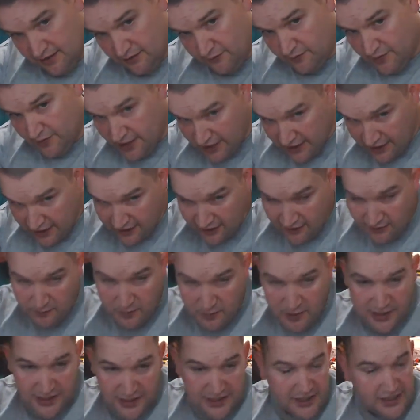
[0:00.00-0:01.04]
well,
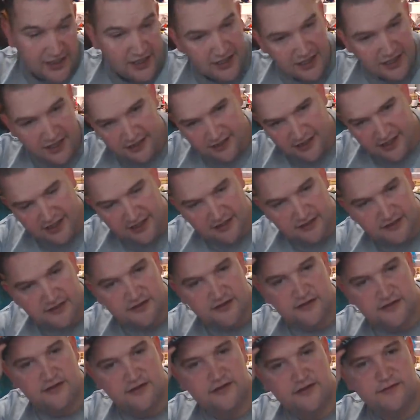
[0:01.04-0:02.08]
buddy, I'd like
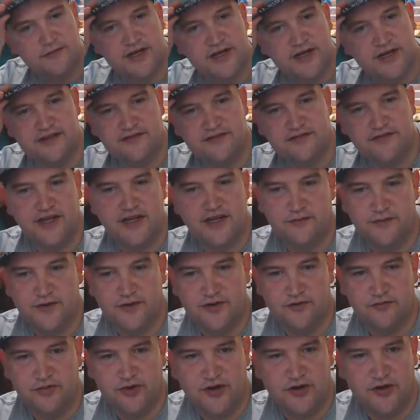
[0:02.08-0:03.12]
to, but the Flight
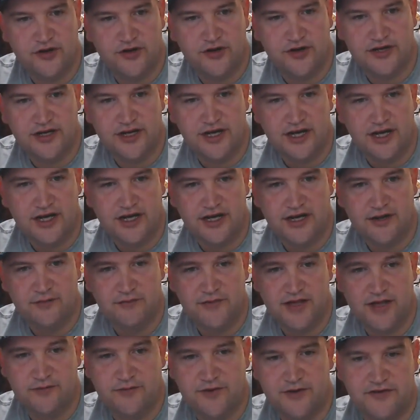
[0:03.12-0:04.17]
1 part, I'm
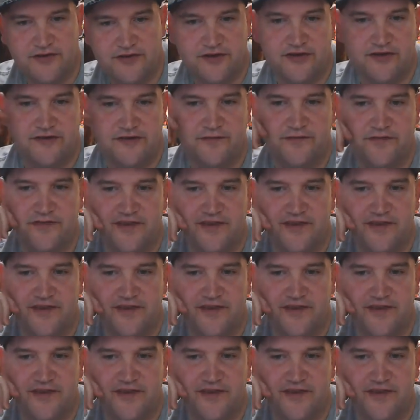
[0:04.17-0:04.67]
not with you on.